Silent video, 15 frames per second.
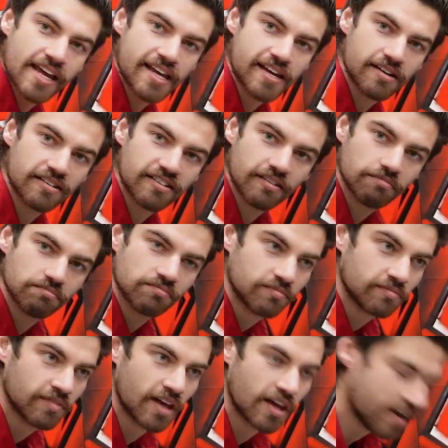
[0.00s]
hit,
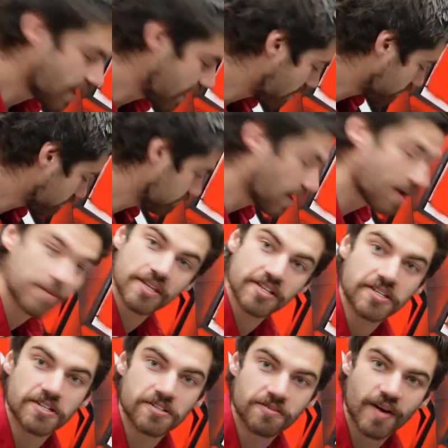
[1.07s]
now maybe
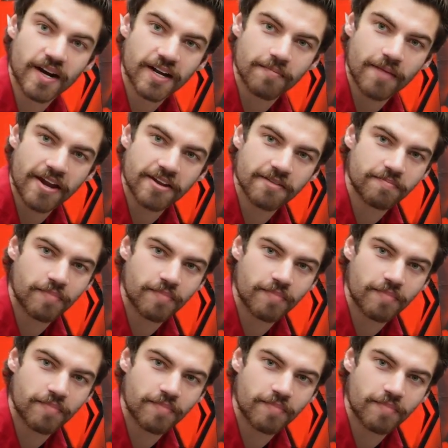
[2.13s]
this isn't recommended,